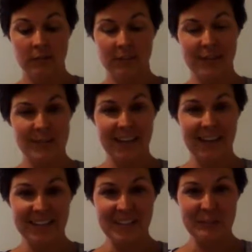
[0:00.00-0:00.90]
I'm second
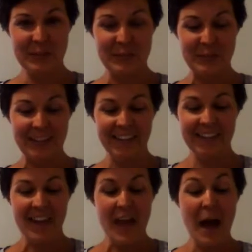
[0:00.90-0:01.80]
guessing myself here,
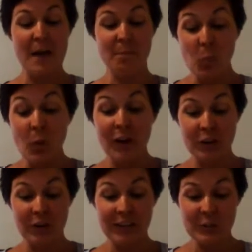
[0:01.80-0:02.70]
wild
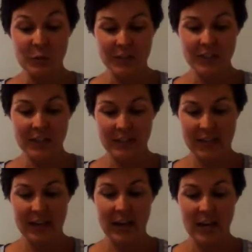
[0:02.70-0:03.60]
orange also stands
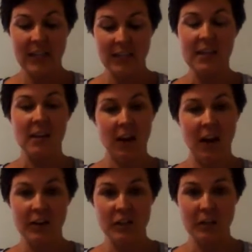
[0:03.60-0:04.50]
out, and I think the
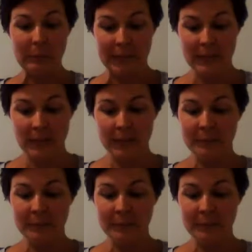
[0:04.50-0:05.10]
encouraging blend.